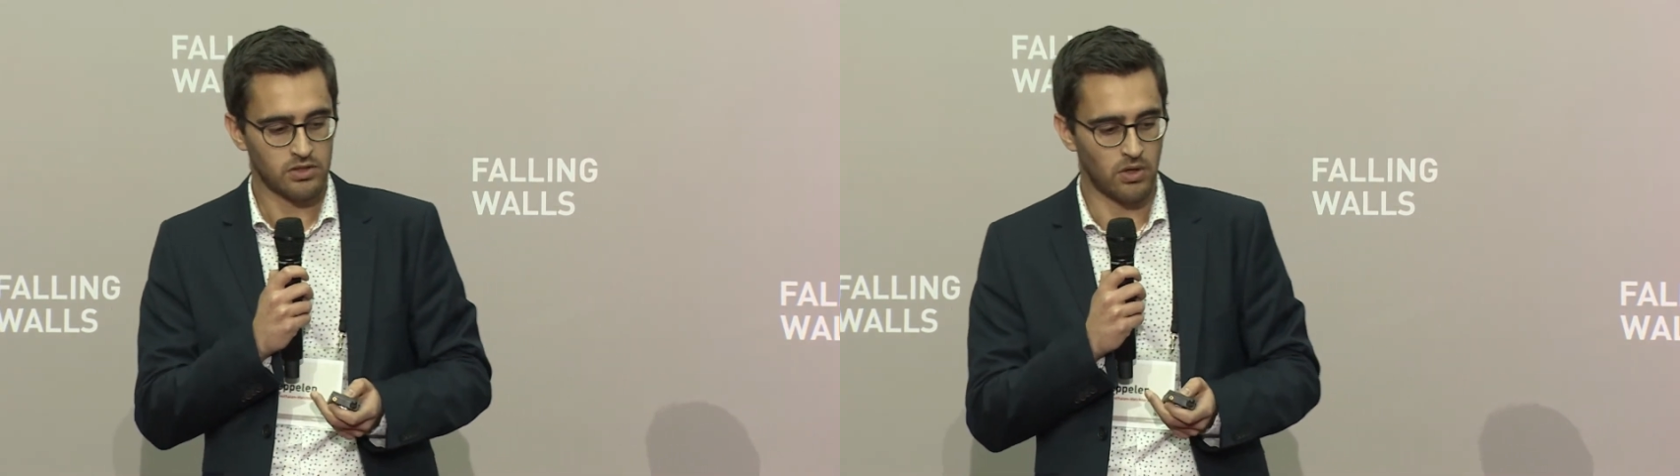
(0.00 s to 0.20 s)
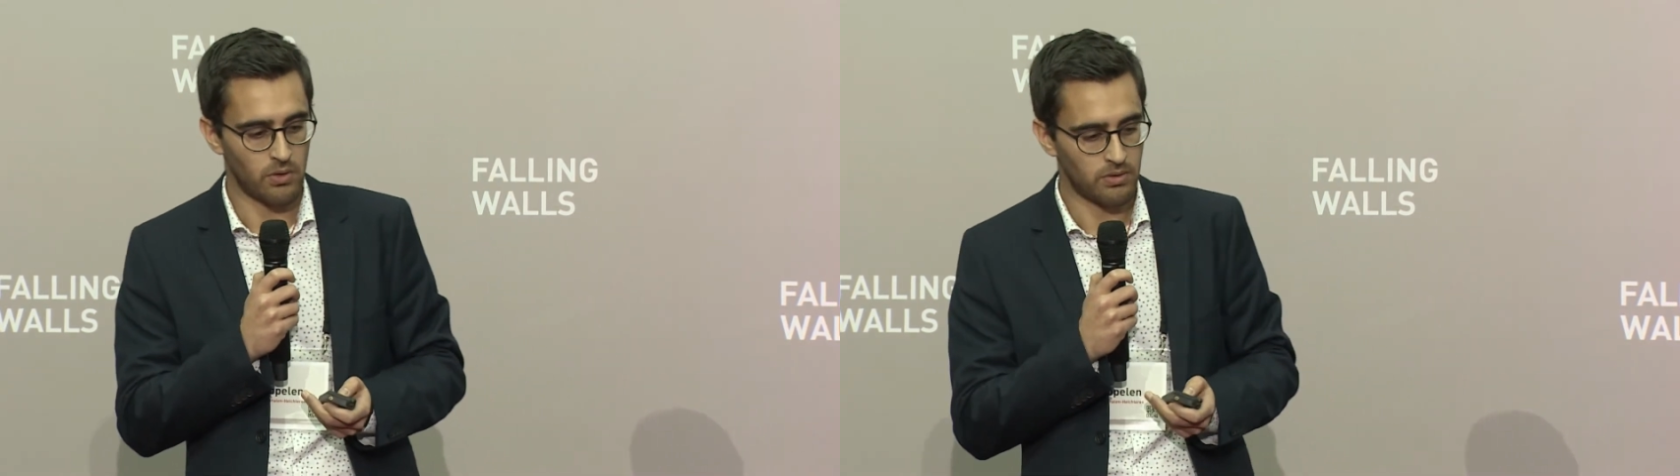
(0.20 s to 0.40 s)

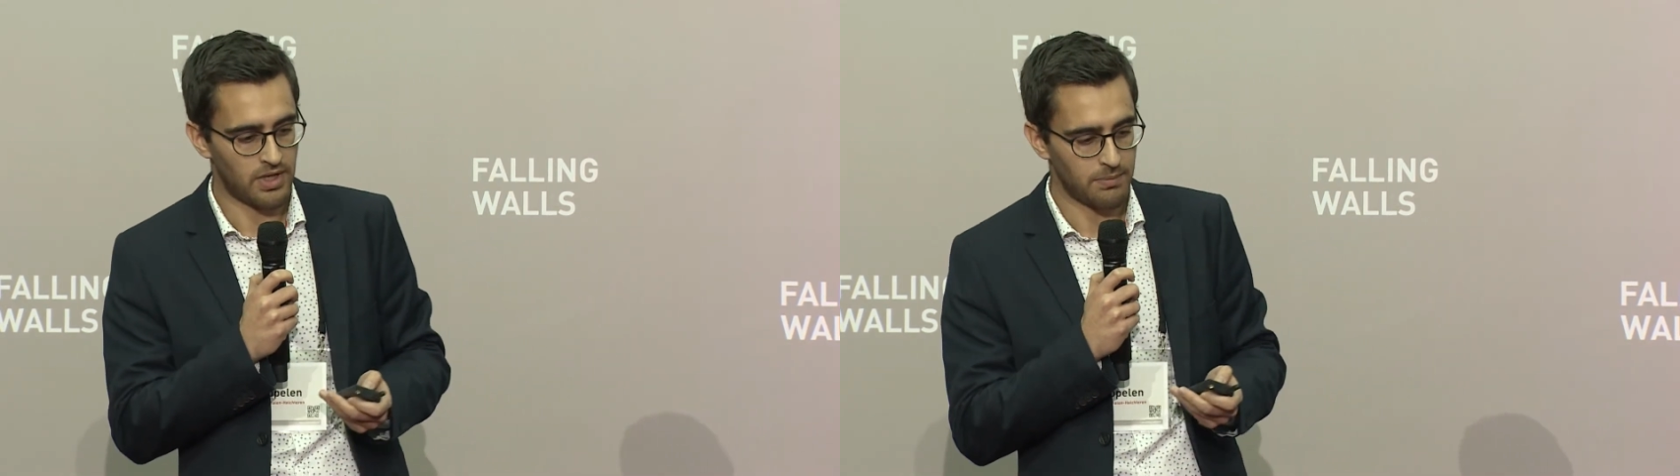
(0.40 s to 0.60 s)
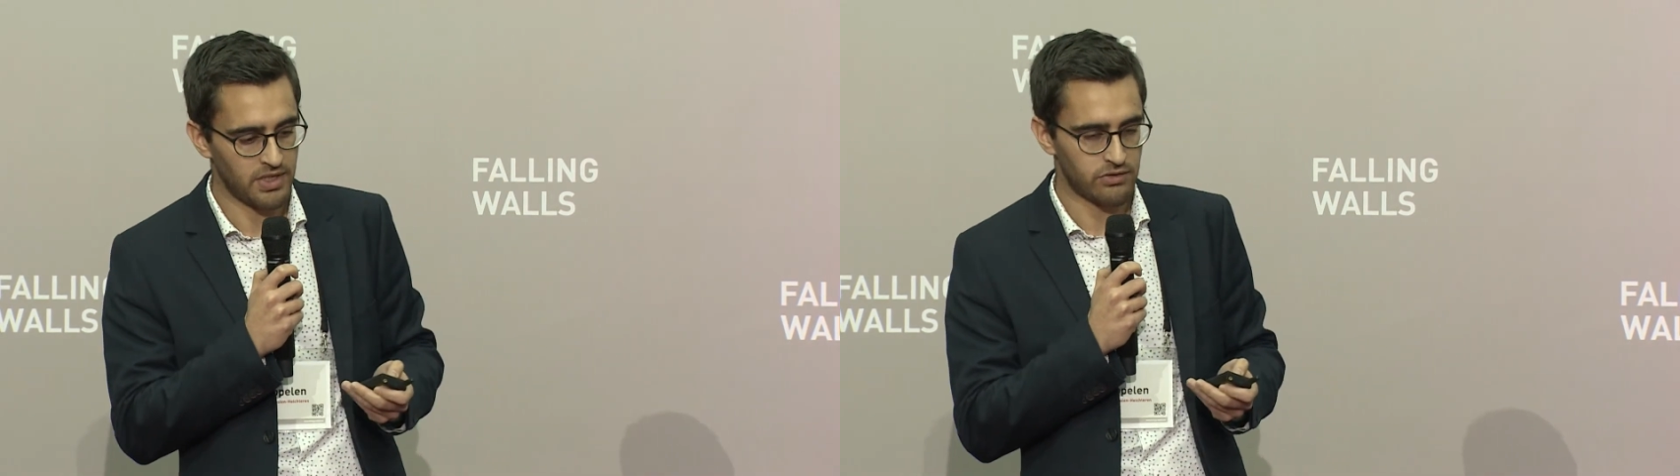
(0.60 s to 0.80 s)
So
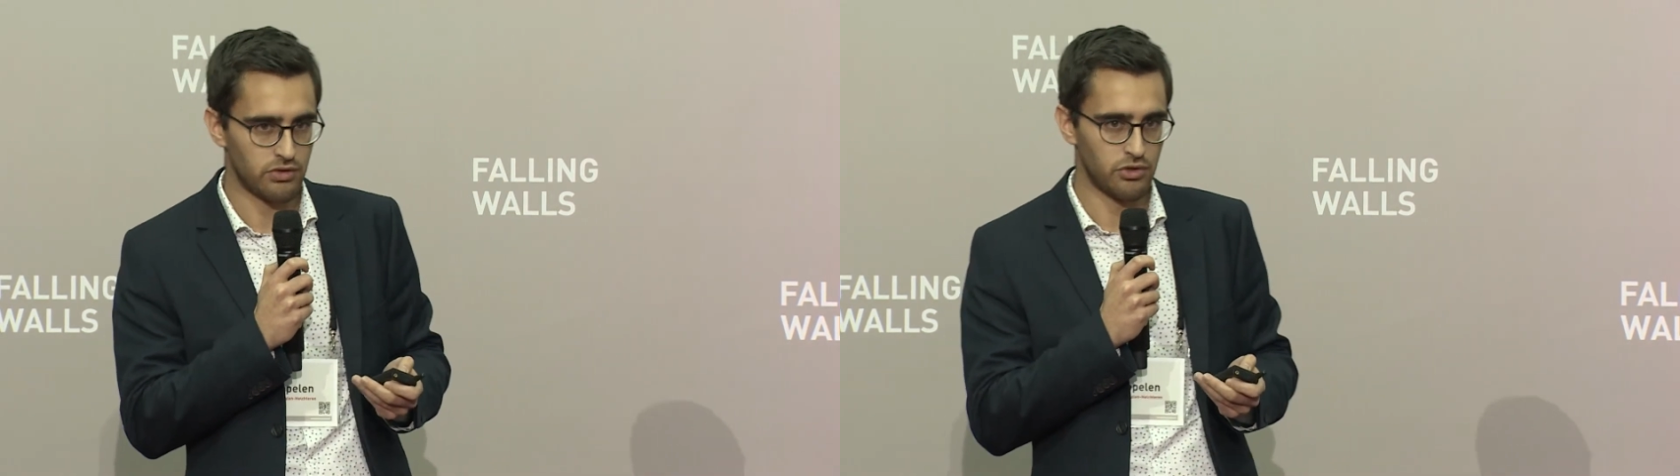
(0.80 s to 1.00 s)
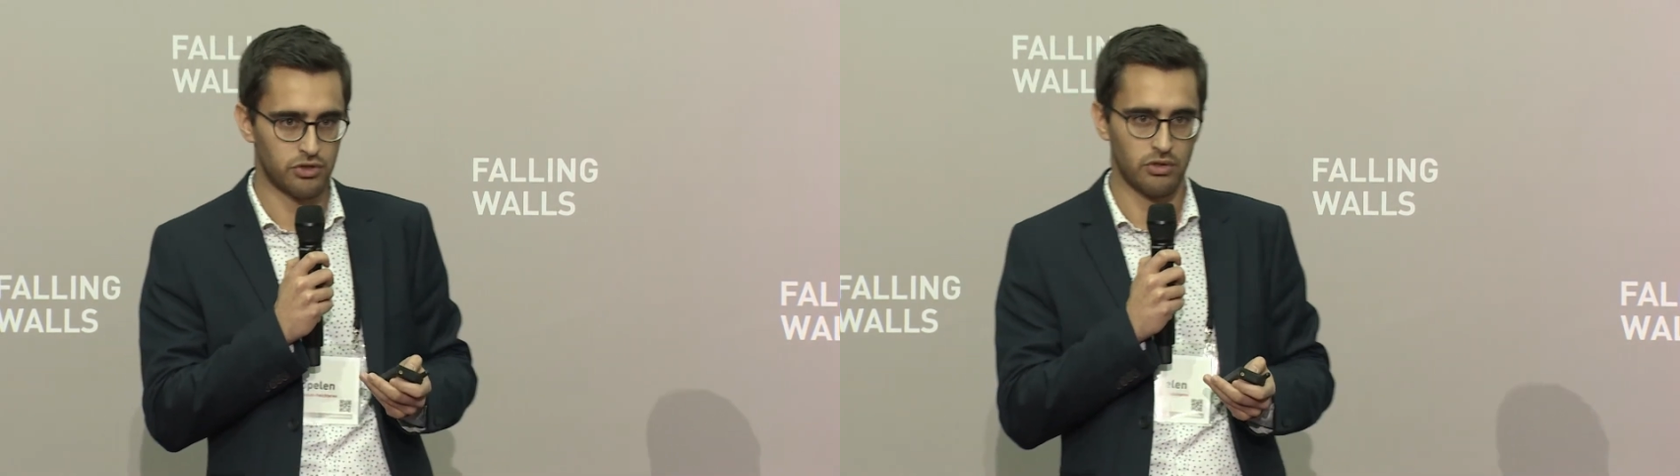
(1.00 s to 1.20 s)
let me
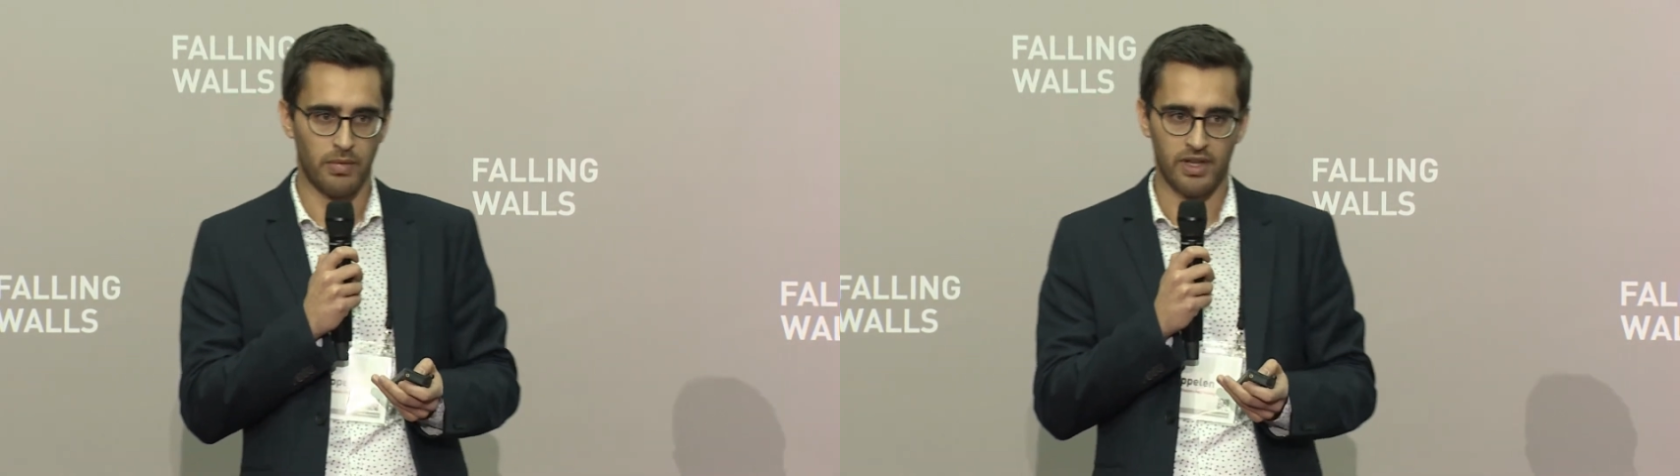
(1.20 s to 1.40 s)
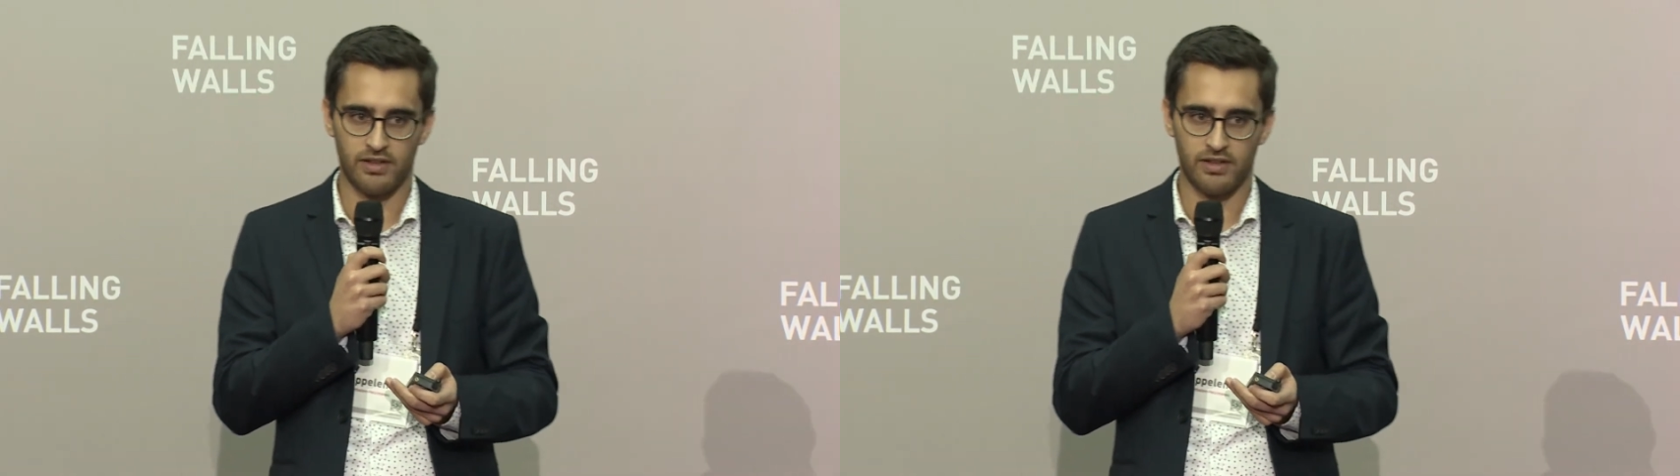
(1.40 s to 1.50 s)
introduce to my